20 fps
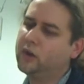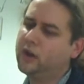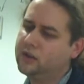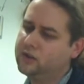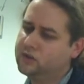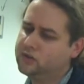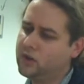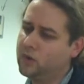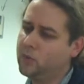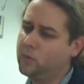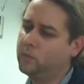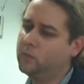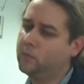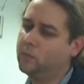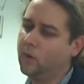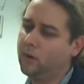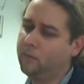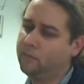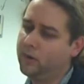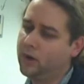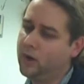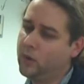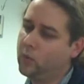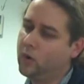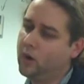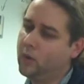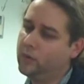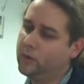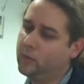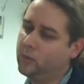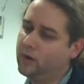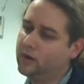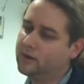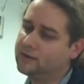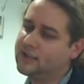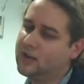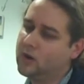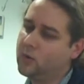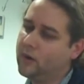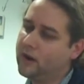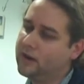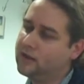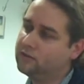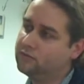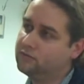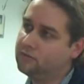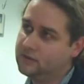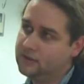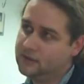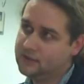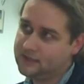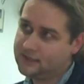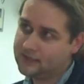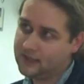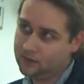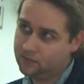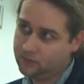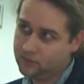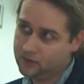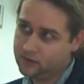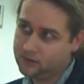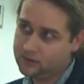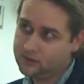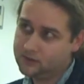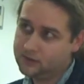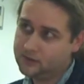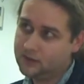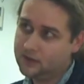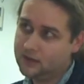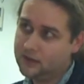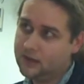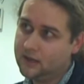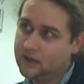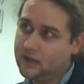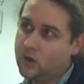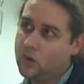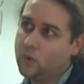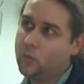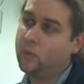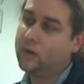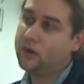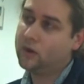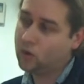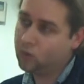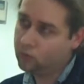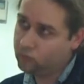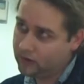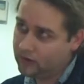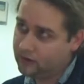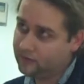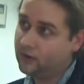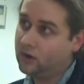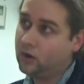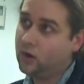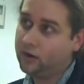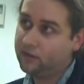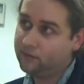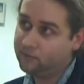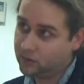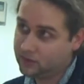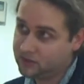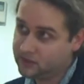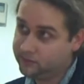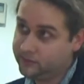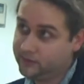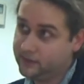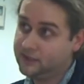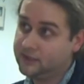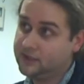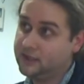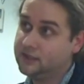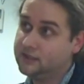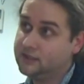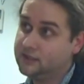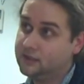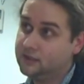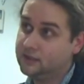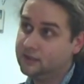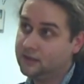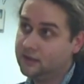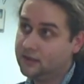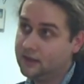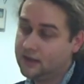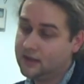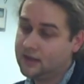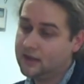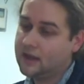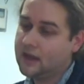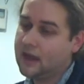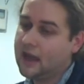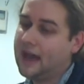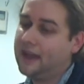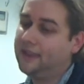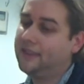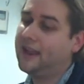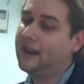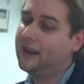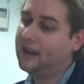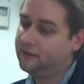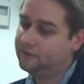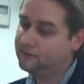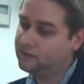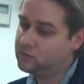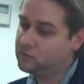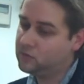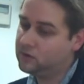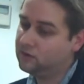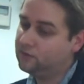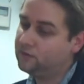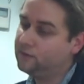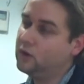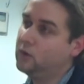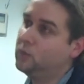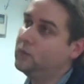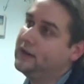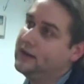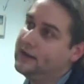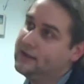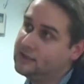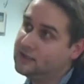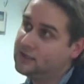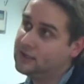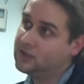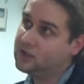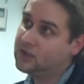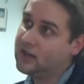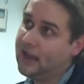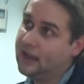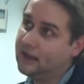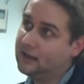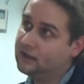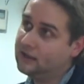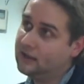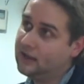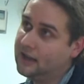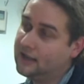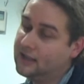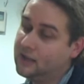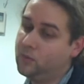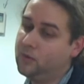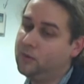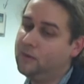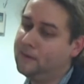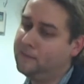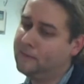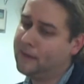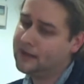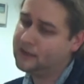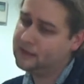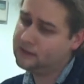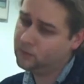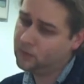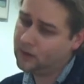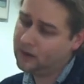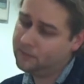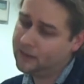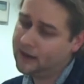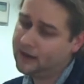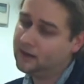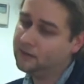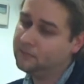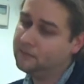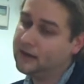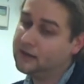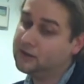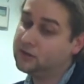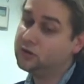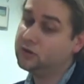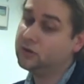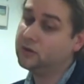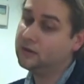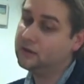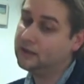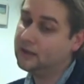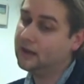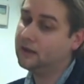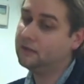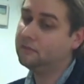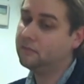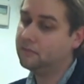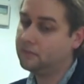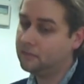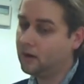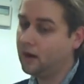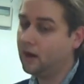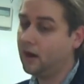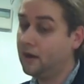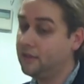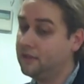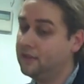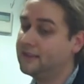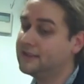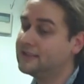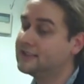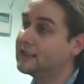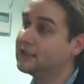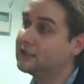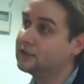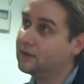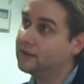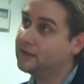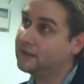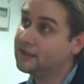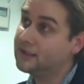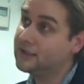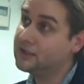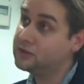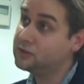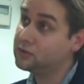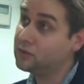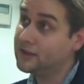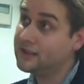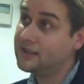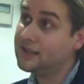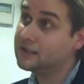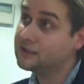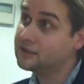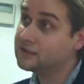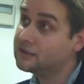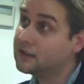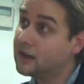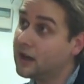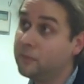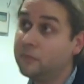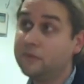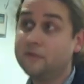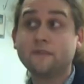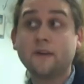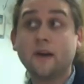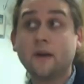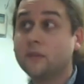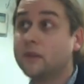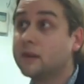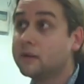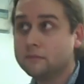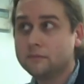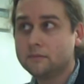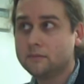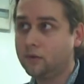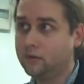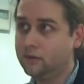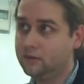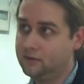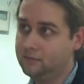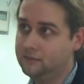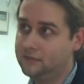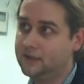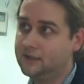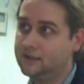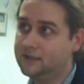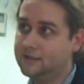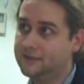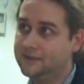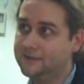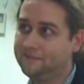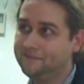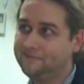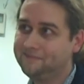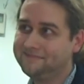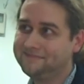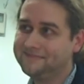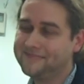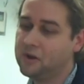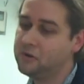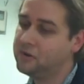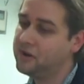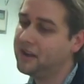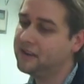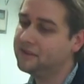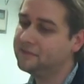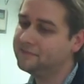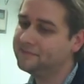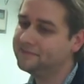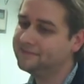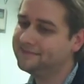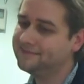Okay, so one by one we worked our way through these statements. We got rid of a lot of possibilities, and that left us with a few we needed to check, and then we went back and made sure that either they satisfied the conditions or they didn't, and we found that none of them did. Okay.